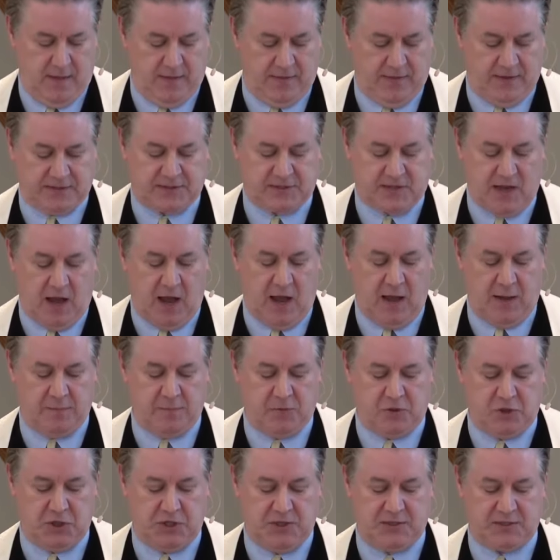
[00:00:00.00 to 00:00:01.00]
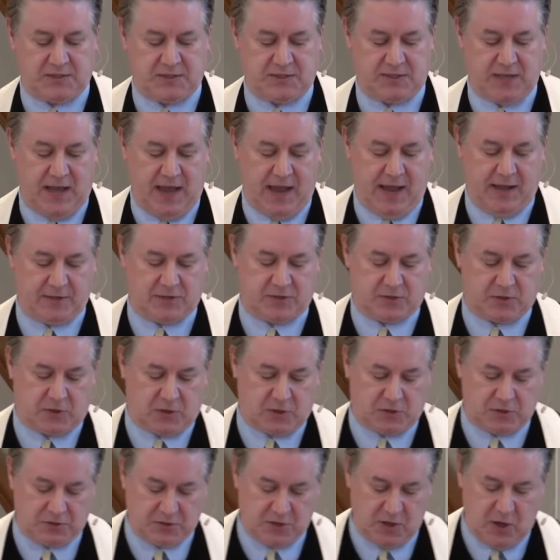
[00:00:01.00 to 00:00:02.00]
This time, Jesus
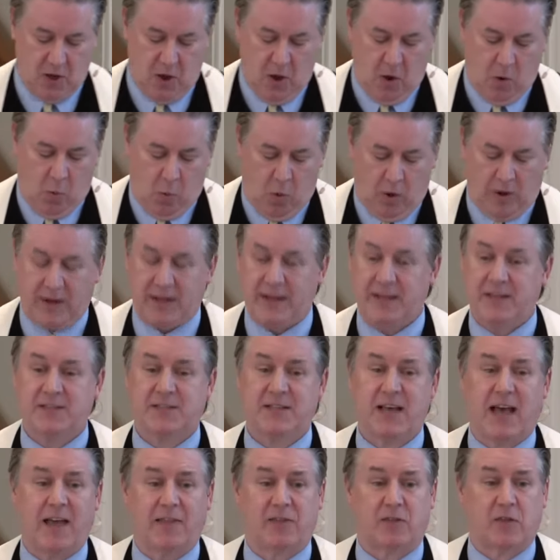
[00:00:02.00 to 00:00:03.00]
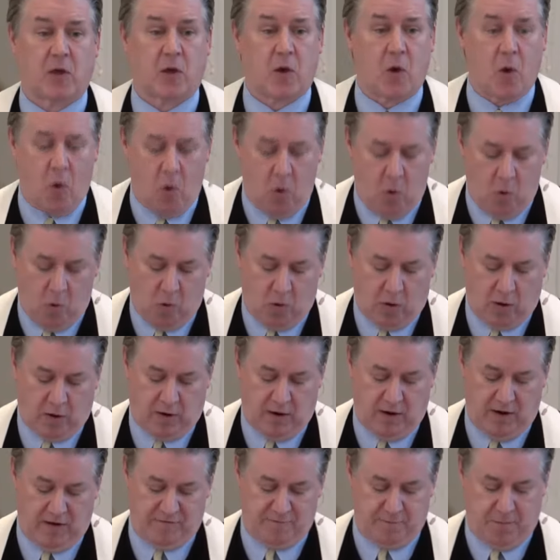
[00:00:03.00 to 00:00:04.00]
answers what is at the
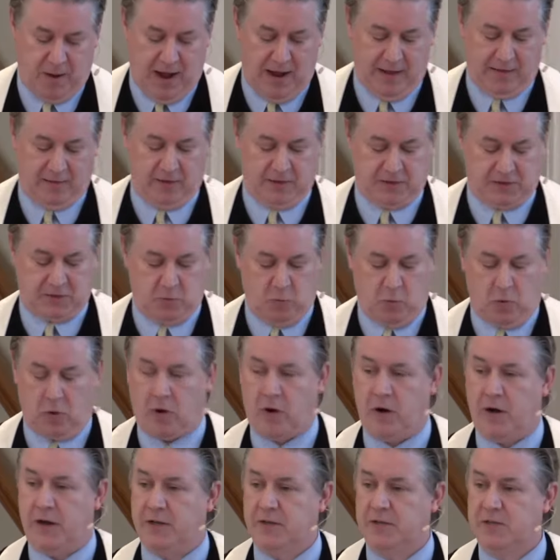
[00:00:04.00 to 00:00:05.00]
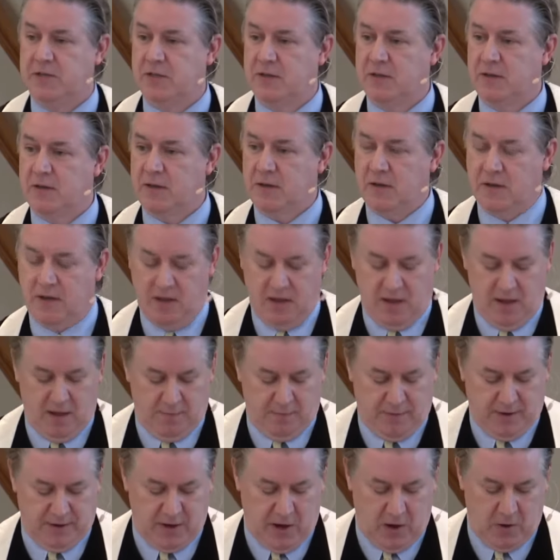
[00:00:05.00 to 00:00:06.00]
core of Pilate's worries.
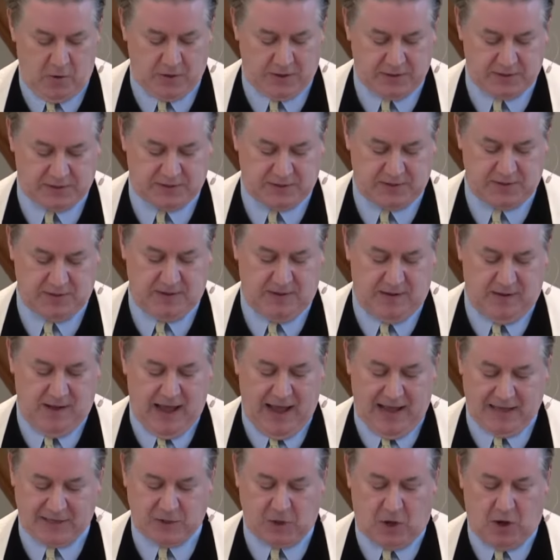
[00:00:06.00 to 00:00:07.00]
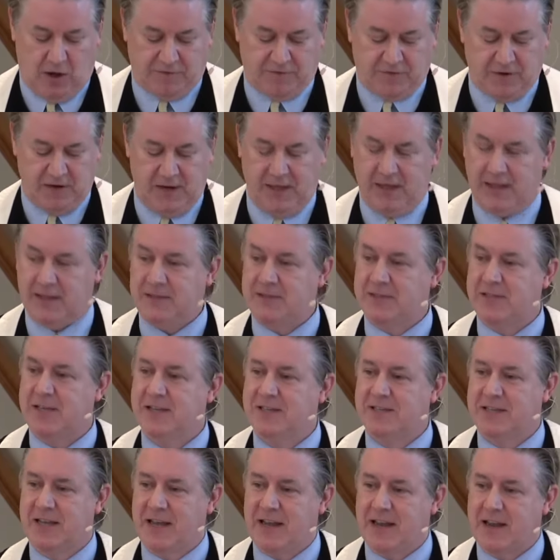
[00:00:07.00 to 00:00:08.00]
But notice, as often is,
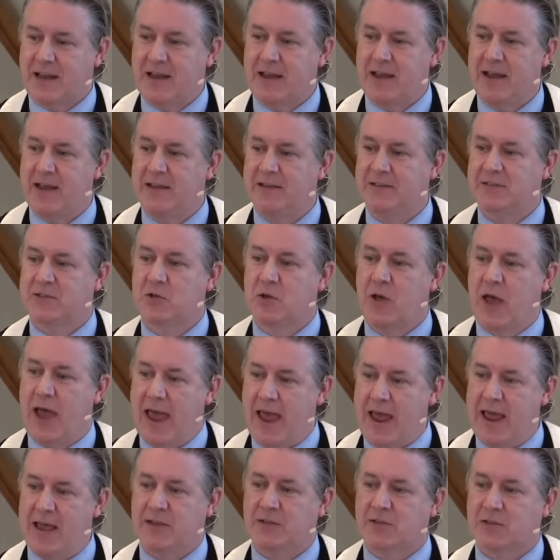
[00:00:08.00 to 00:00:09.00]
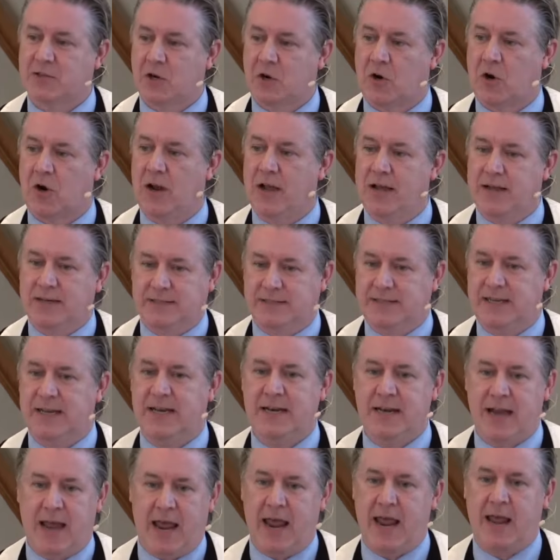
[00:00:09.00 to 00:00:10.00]
his answer
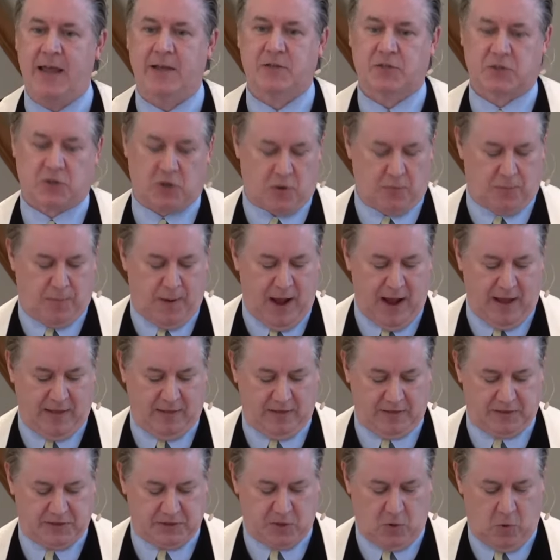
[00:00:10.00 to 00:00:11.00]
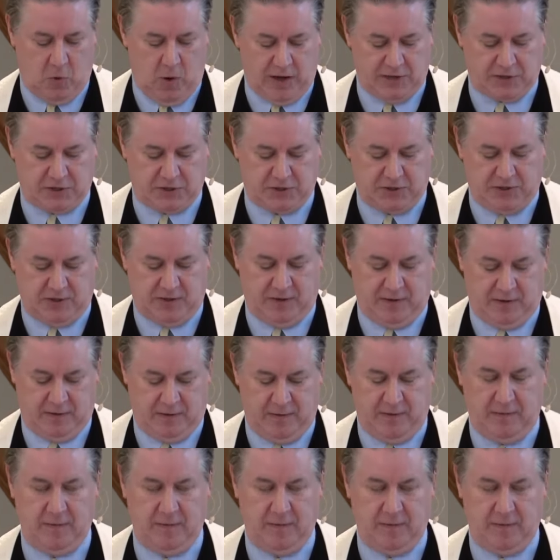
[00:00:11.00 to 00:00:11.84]
didn't answer Pilate's question.